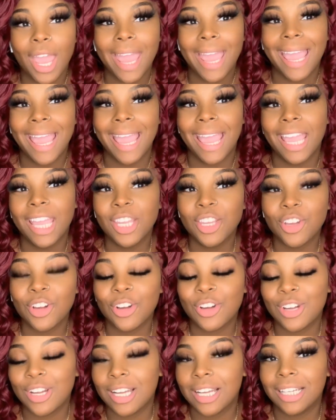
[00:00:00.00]
Hey
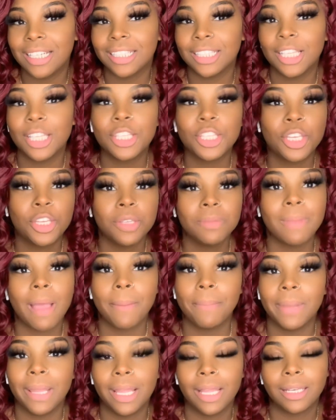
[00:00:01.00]
y'all. Excuse my
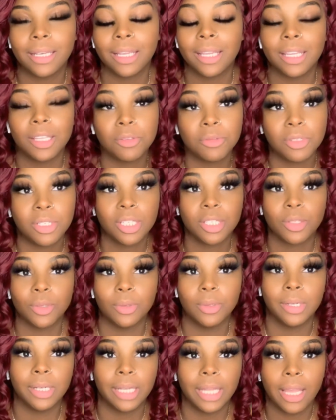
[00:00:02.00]
bed. The kids was just
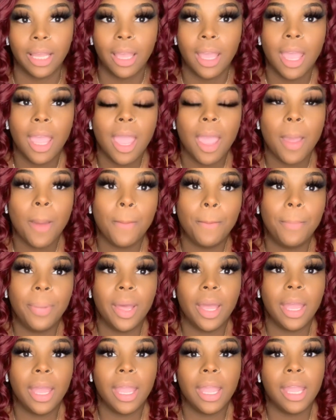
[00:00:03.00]
on it,
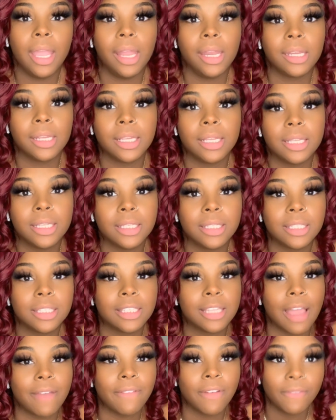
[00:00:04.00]
but it is
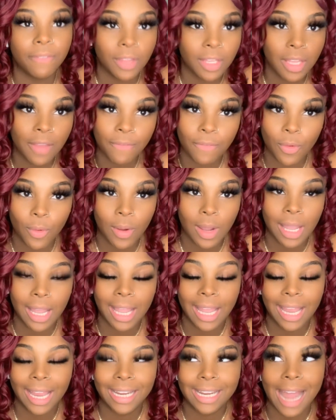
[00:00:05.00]

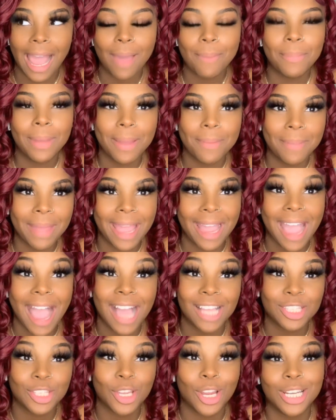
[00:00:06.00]
7:54, and I've been back.
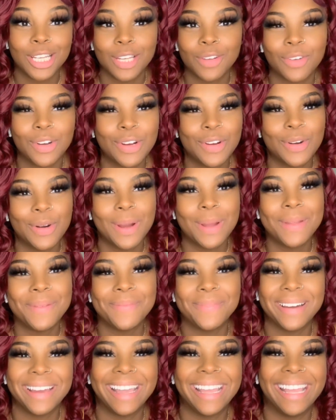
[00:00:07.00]
I started to
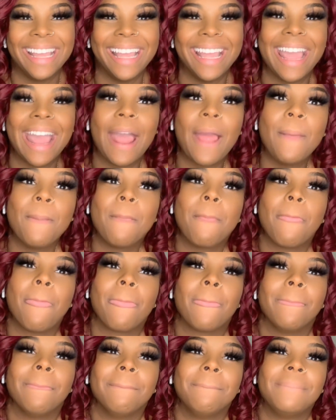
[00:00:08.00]
record, but
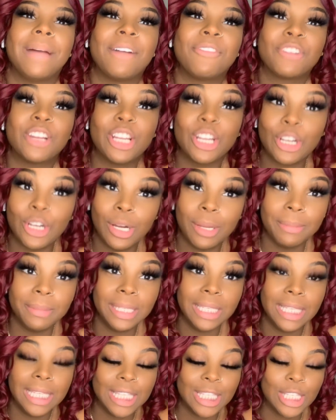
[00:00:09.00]
my friend called
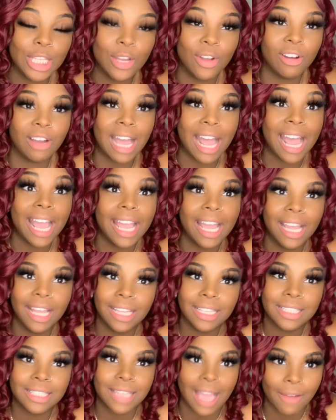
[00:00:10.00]
me, so I
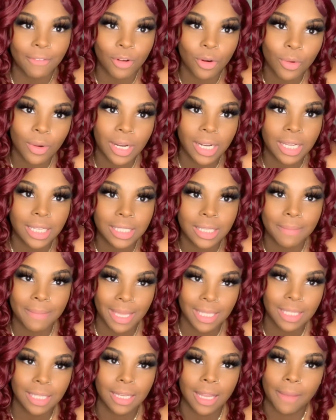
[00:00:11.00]
had stopped recording because it
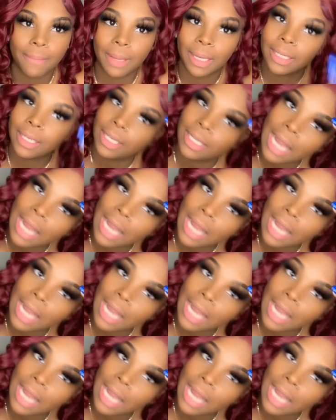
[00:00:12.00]
messed it up, and then